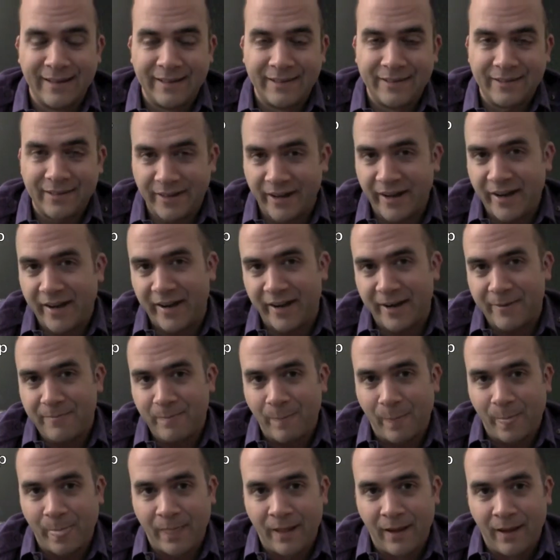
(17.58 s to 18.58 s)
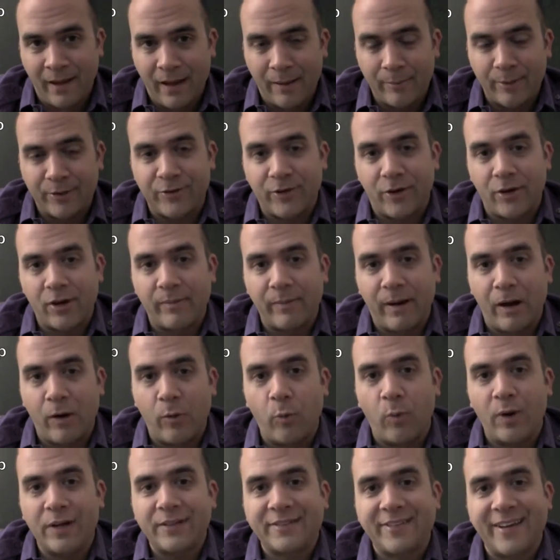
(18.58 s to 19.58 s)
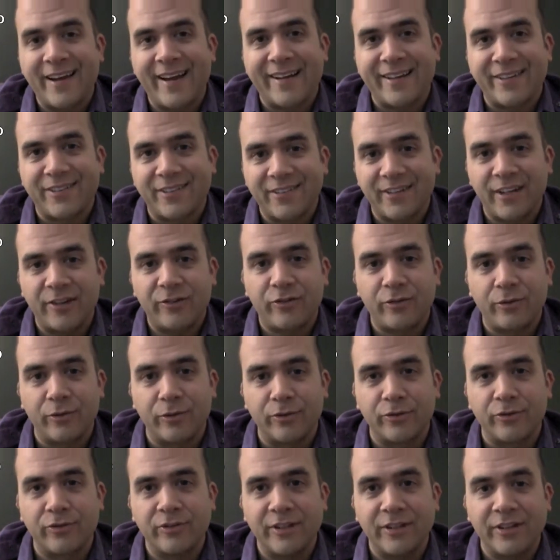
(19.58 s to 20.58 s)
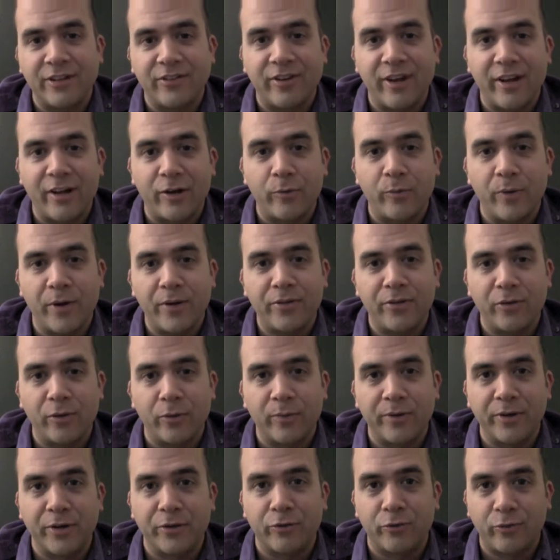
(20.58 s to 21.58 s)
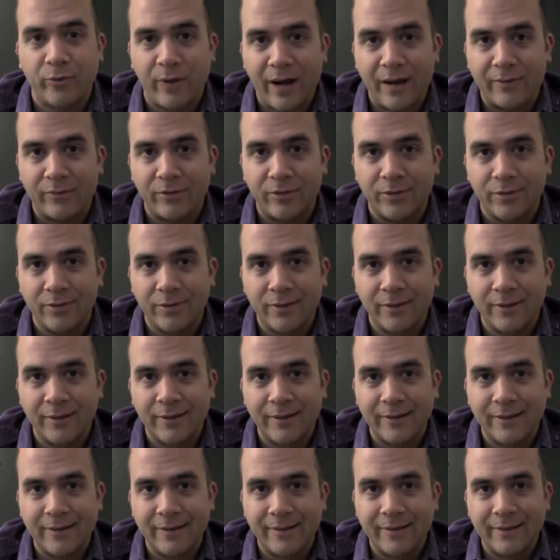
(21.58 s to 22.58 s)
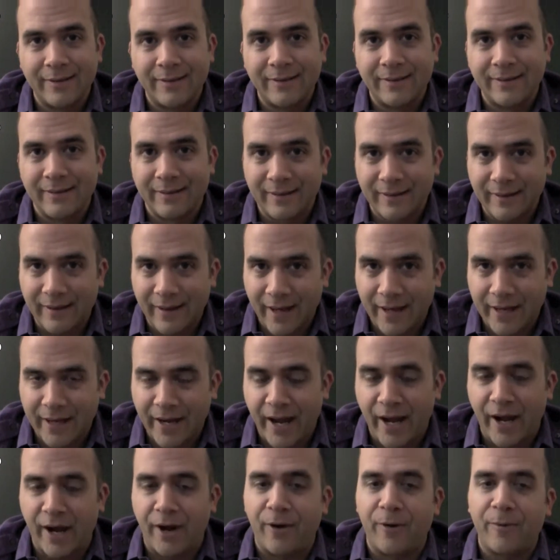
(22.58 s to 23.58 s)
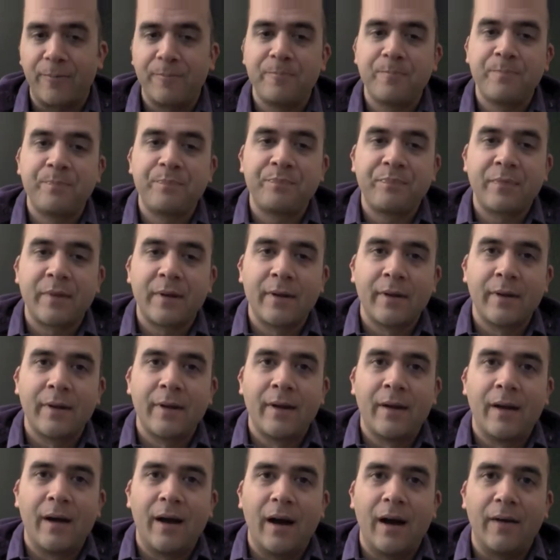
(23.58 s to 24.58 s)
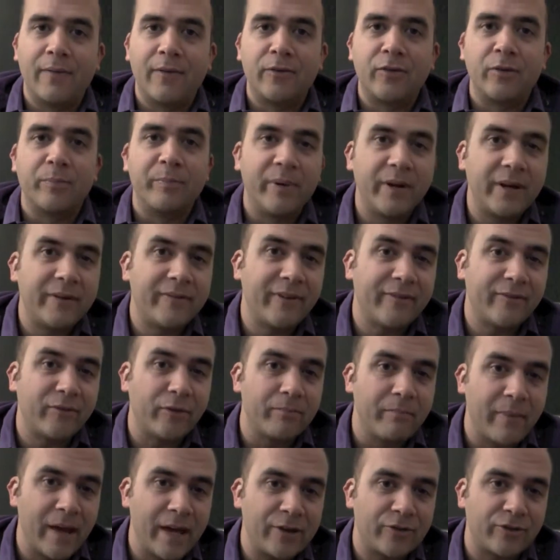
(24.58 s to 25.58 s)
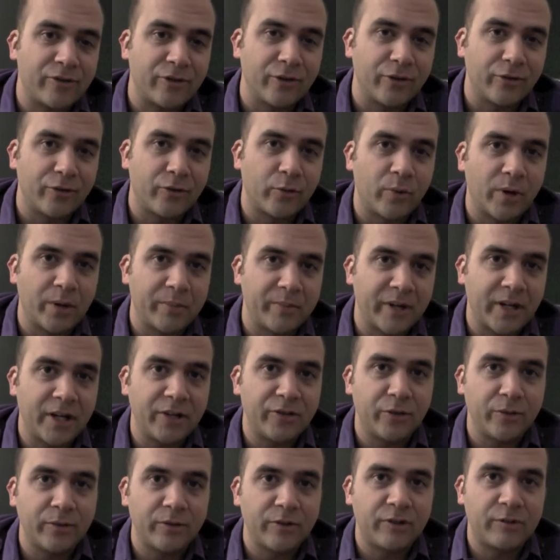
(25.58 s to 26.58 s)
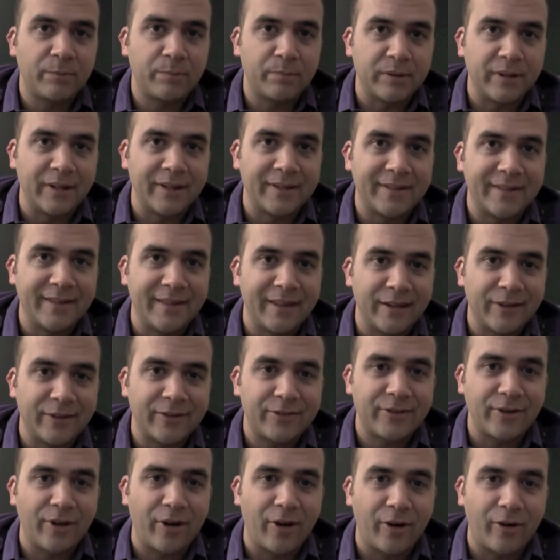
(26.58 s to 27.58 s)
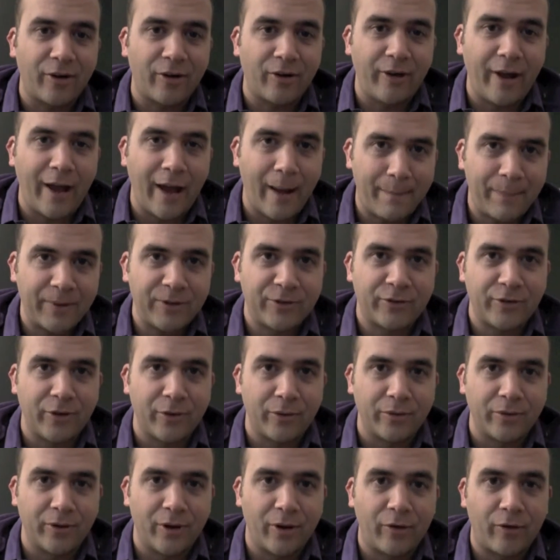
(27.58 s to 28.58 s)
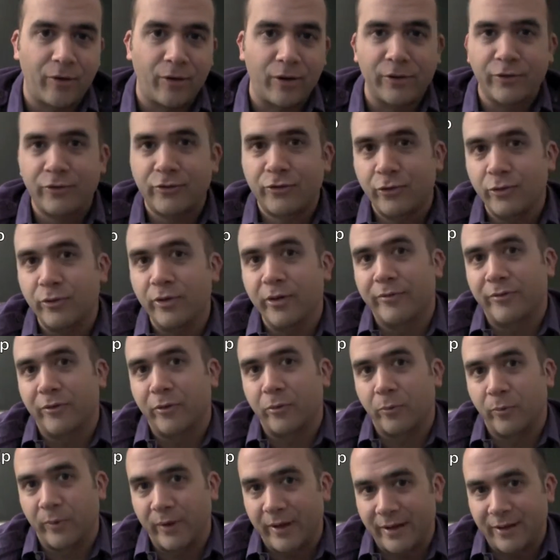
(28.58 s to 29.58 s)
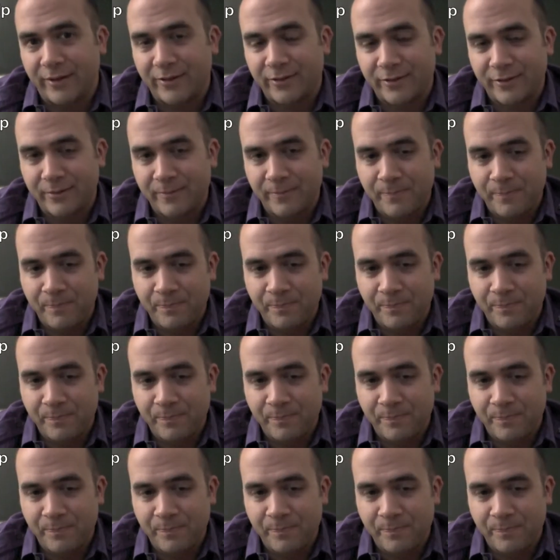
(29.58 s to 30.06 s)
Today, I'm going to talk about what tech essentials you need to take with you when you travel and how. There's a bit of information, so what I'm going to do is split this episode across 2 different weeks.